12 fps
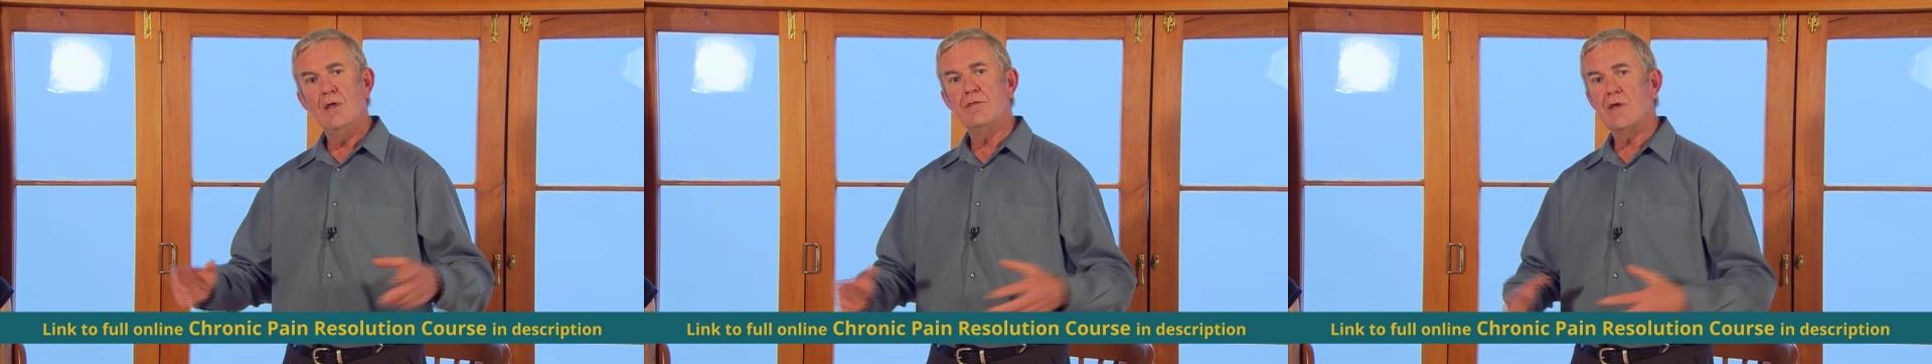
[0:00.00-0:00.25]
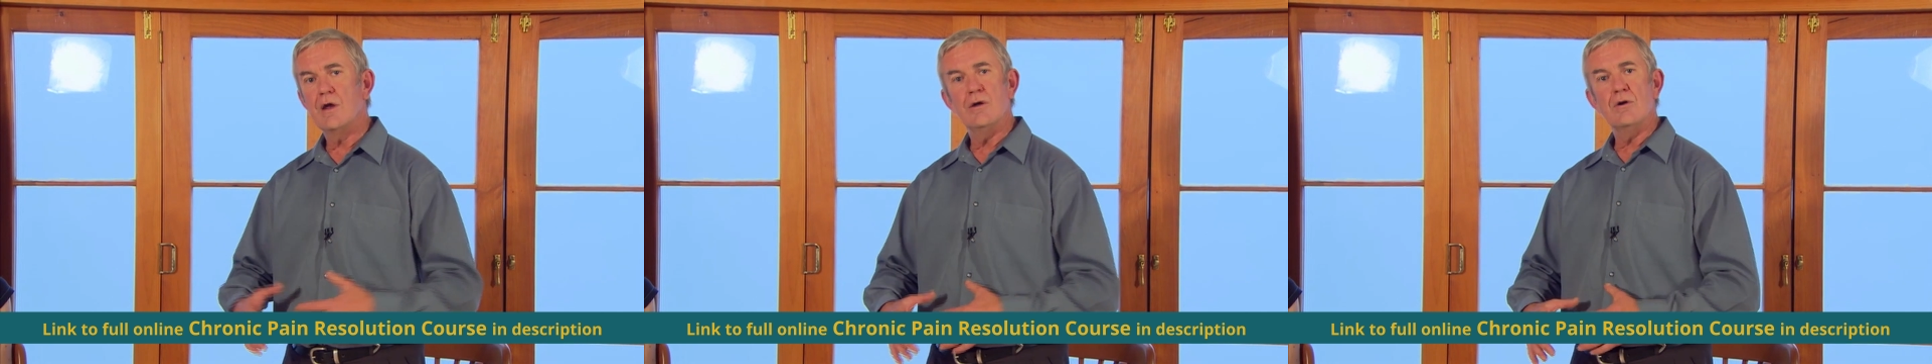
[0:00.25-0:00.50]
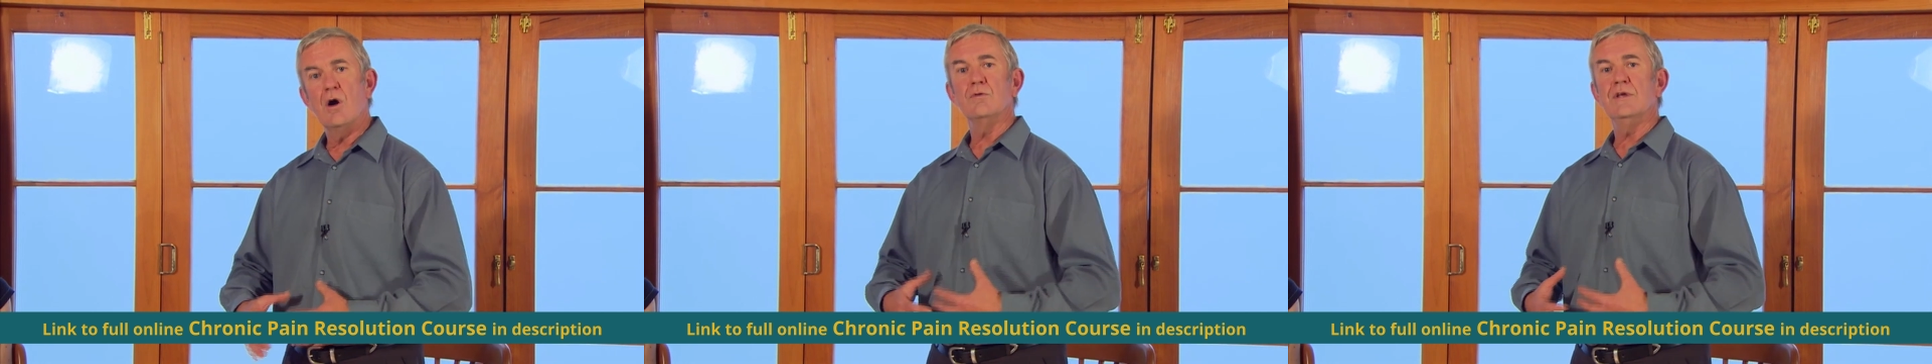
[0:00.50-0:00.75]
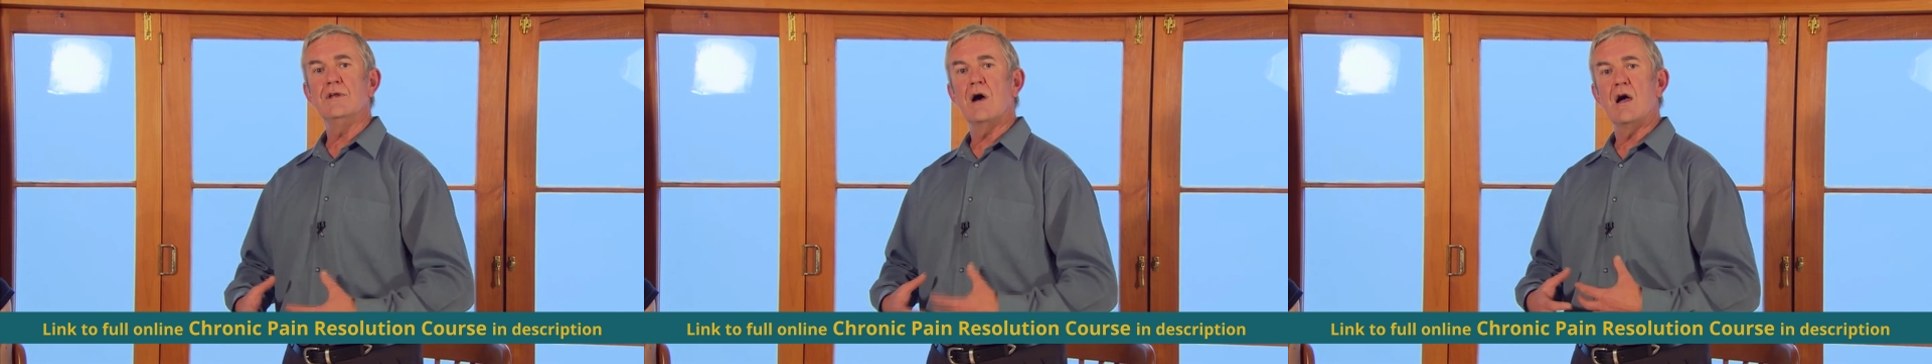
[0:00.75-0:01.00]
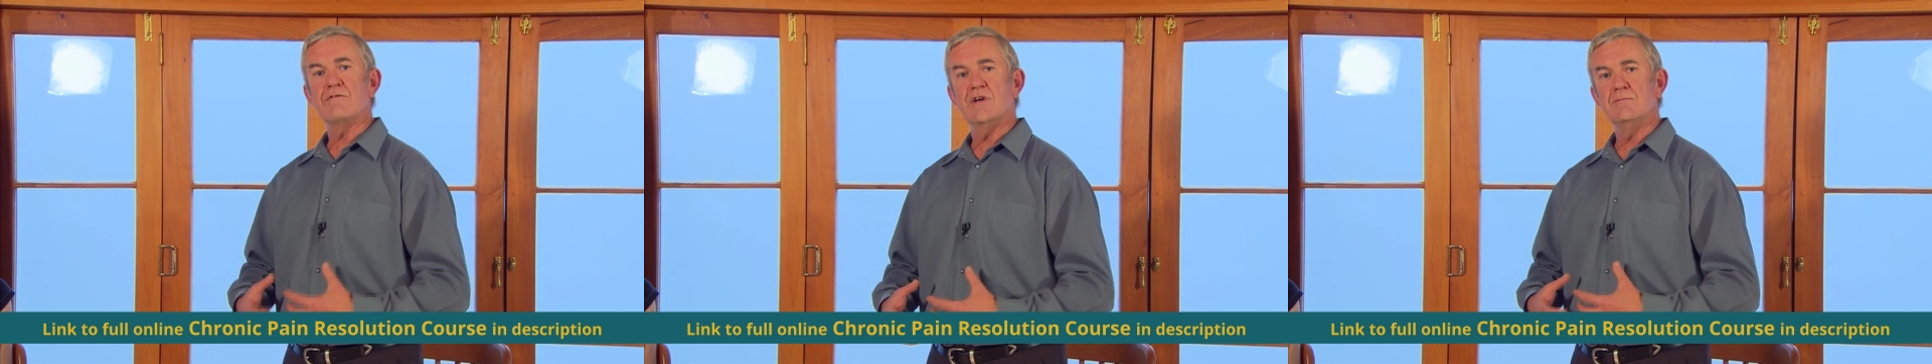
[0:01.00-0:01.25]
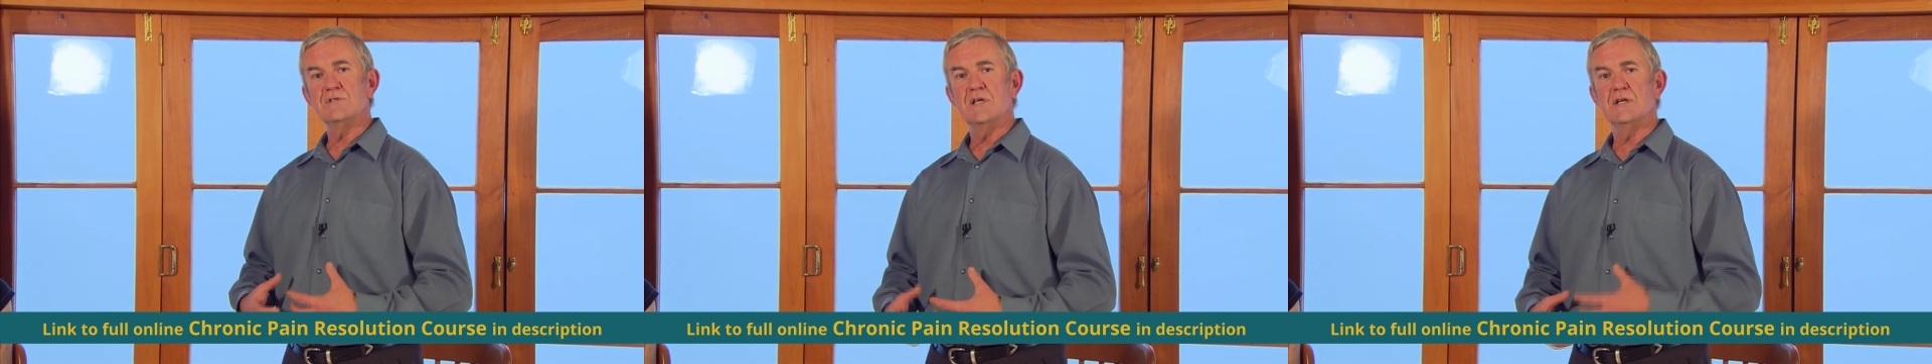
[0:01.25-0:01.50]
They don't hold their
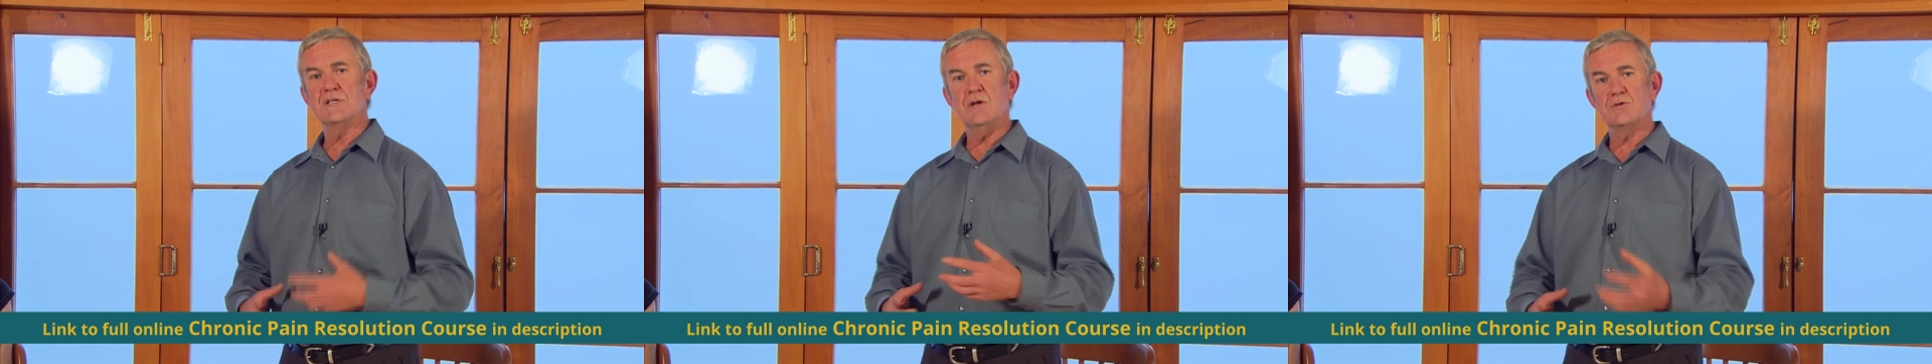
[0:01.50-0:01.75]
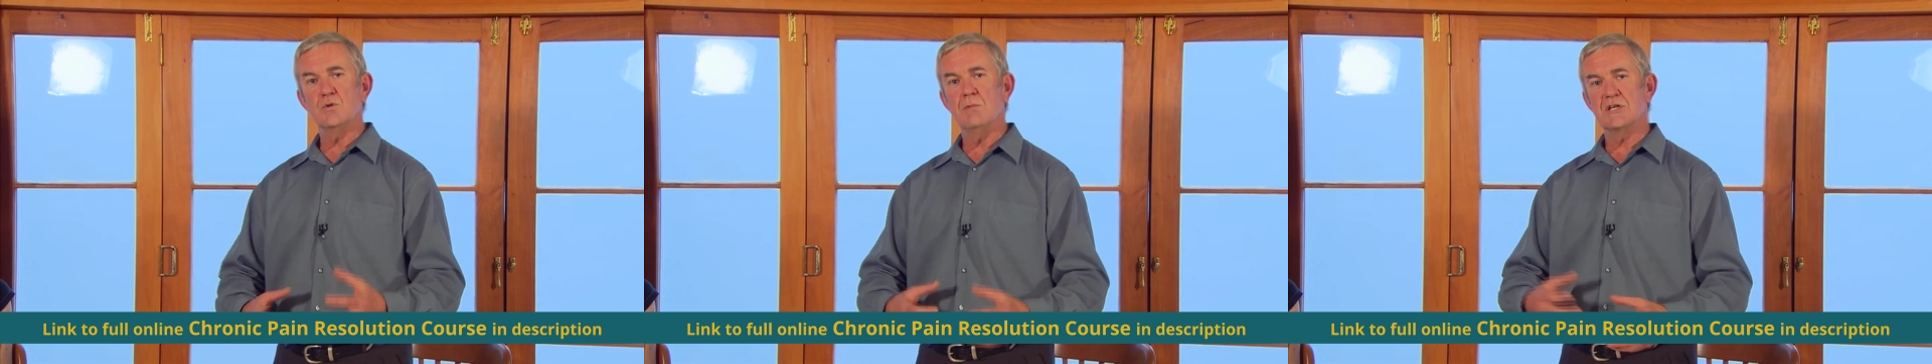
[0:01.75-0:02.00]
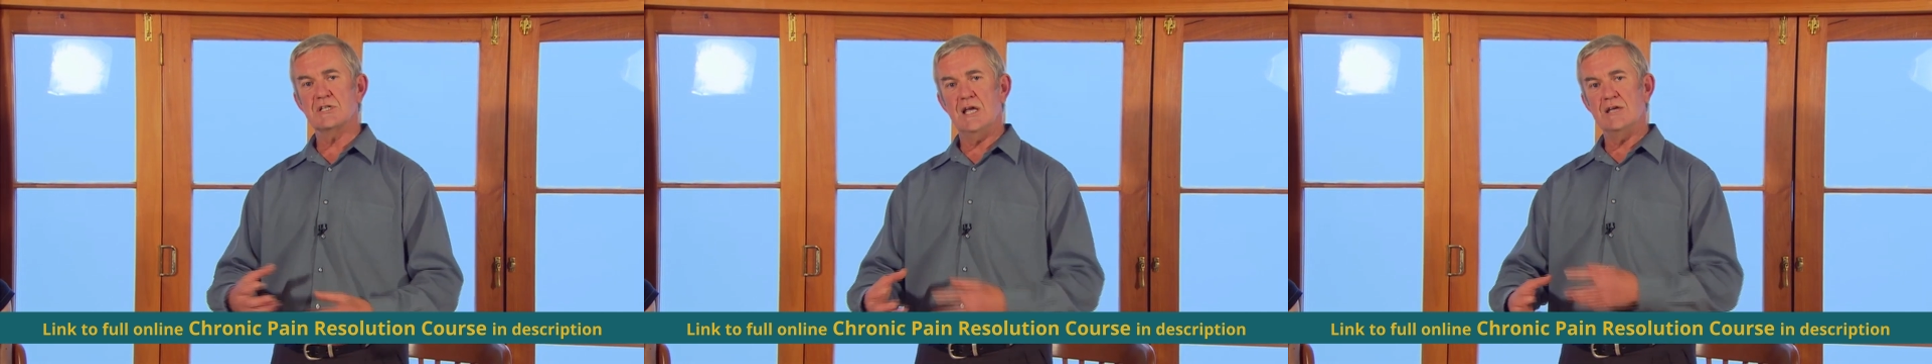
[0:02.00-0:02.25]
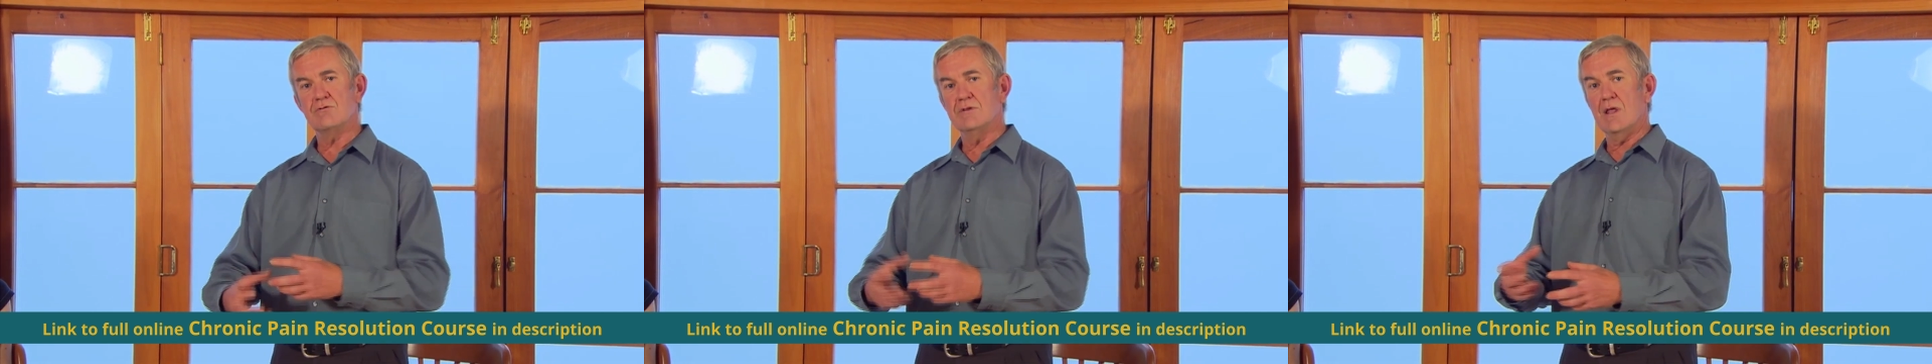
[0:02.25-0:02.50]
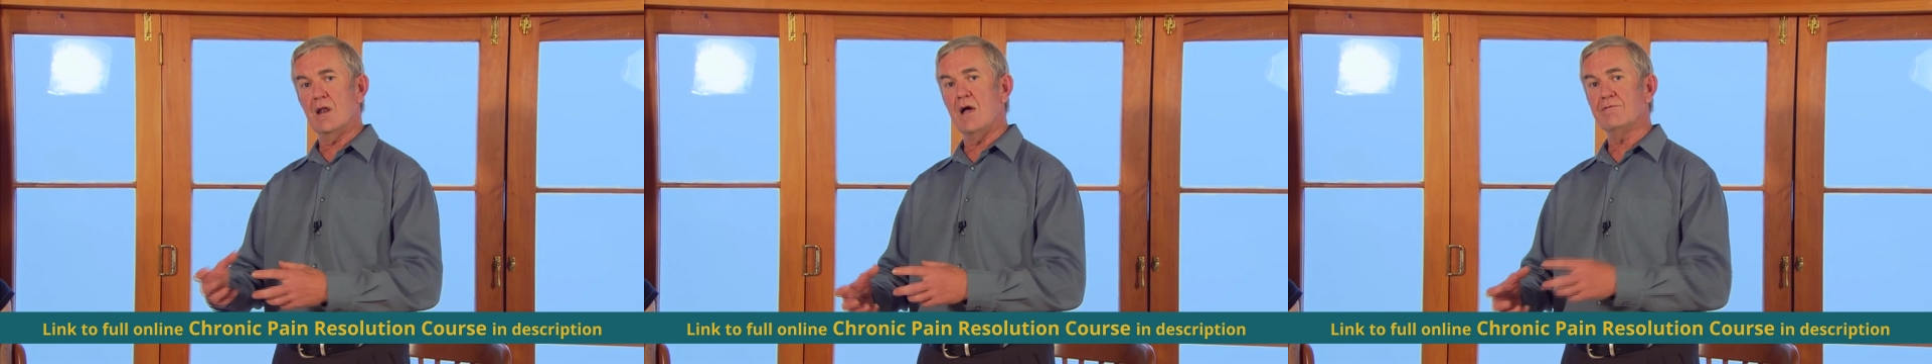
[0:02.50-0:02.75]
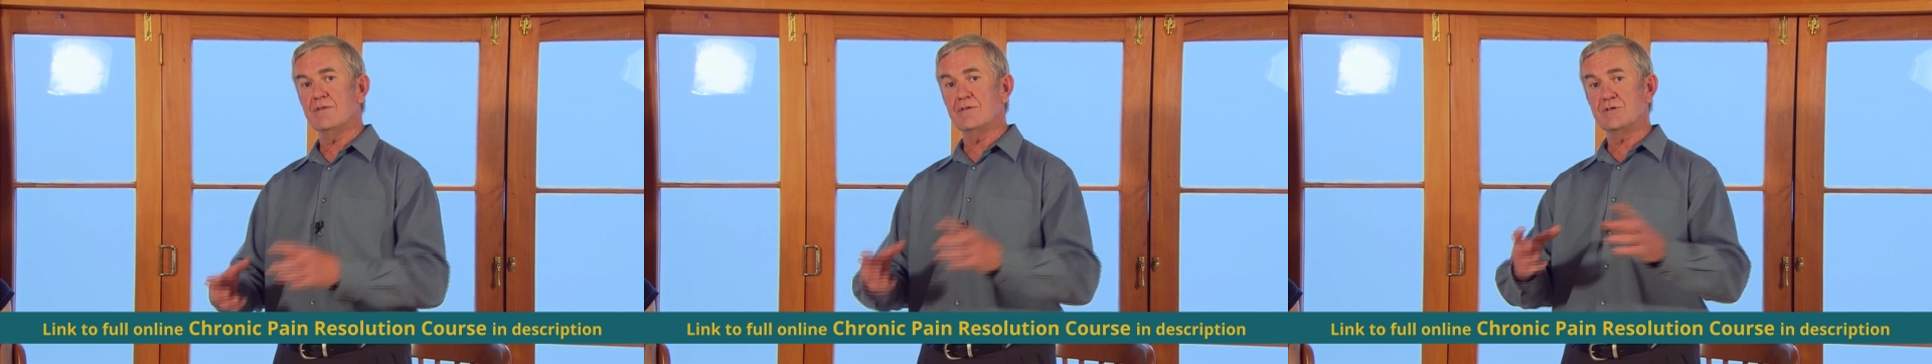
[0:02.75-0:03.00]
diaphragms in. It's not till much later in their
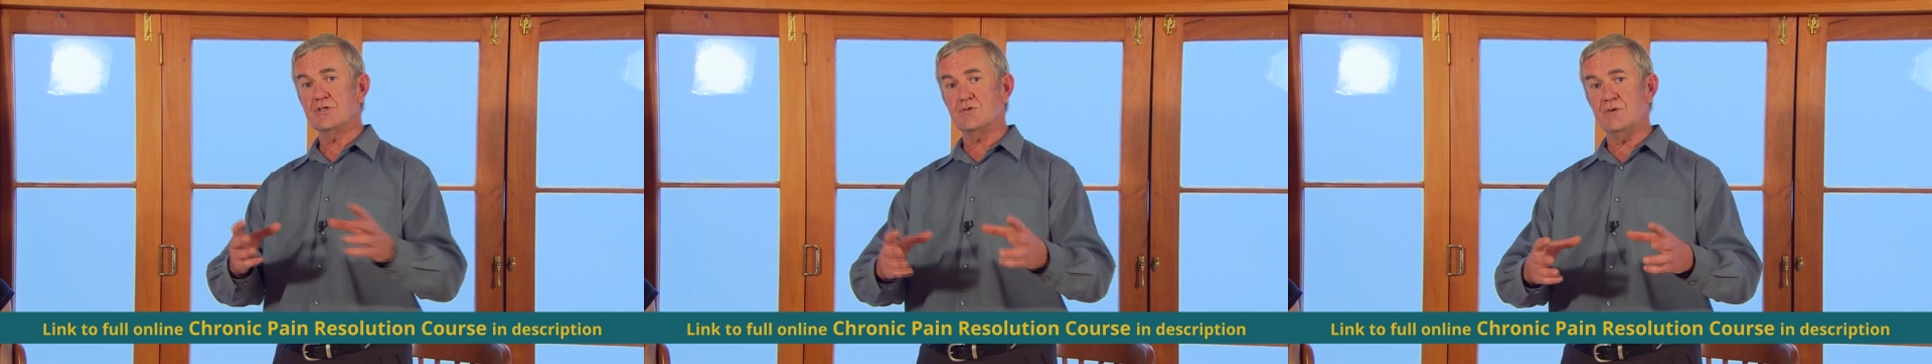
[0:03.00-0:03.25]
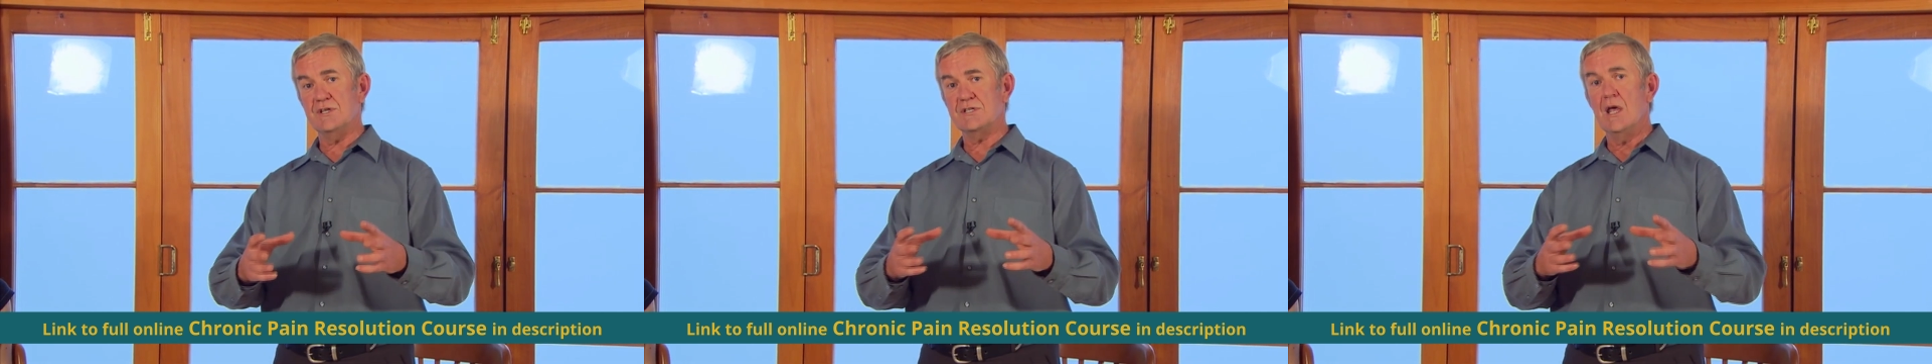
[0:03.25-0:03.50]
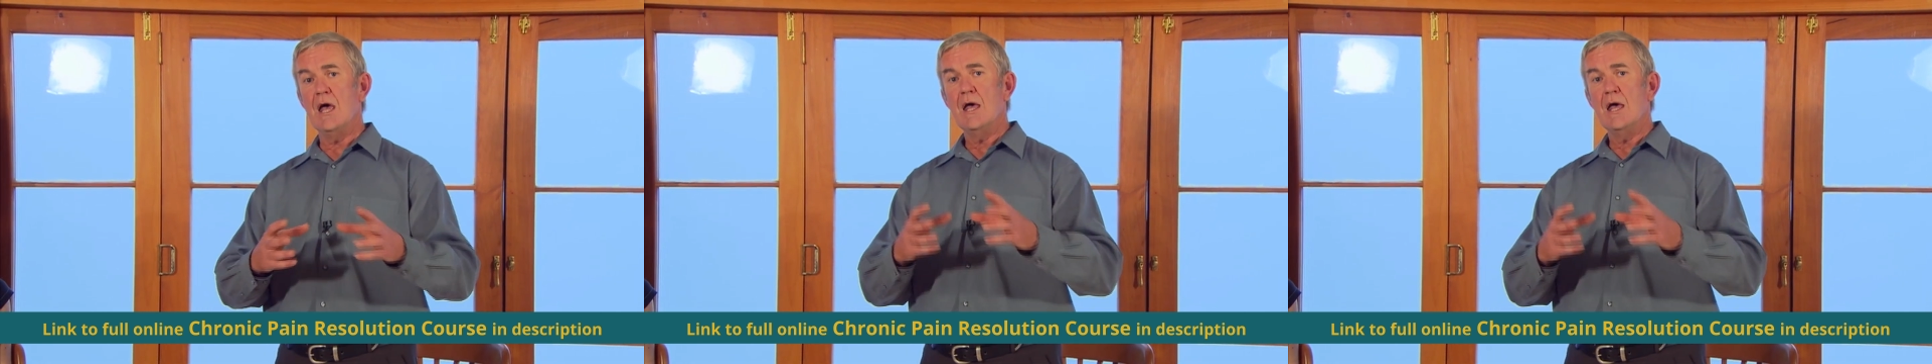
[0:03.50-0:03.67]
life that the stress